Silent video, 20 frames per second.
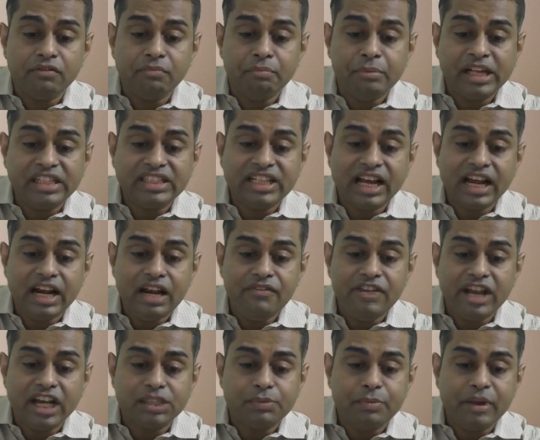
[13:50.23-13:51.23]
basically
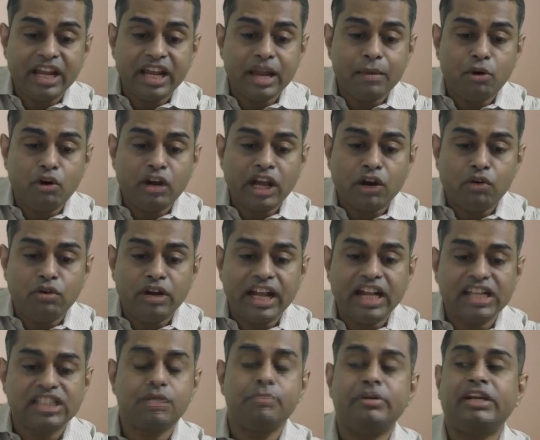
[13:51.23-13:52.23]
we are speaking about accounting
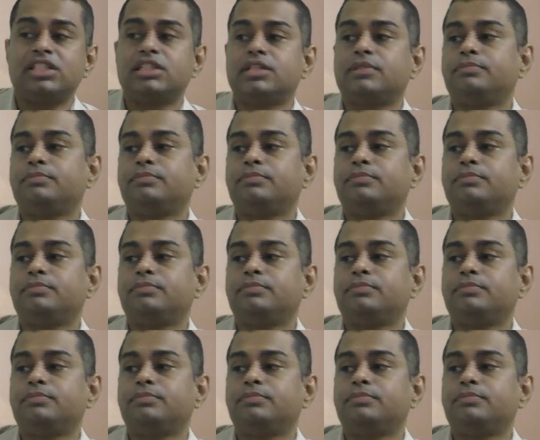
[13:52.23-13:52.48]
estimates.